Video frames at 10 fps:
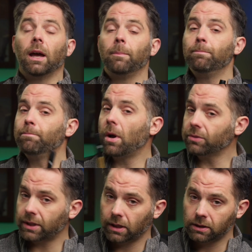
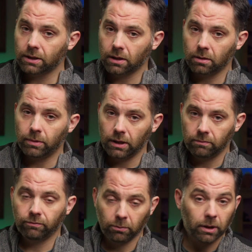Most of this is going to be
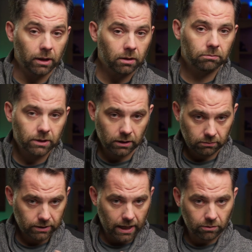familiar. It's going
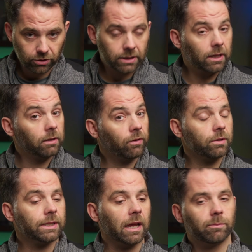to sound just like the
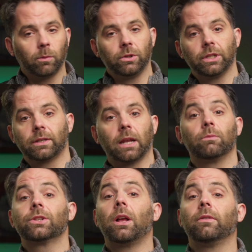first half, but we just kind of
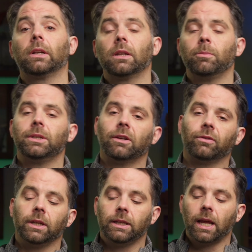resolve it a little bit
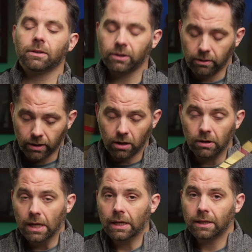differently in the end. So here we
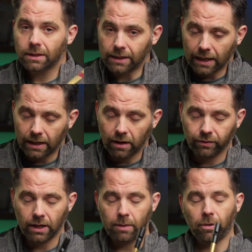go, second half
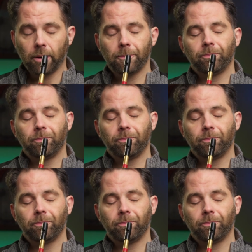of the A part.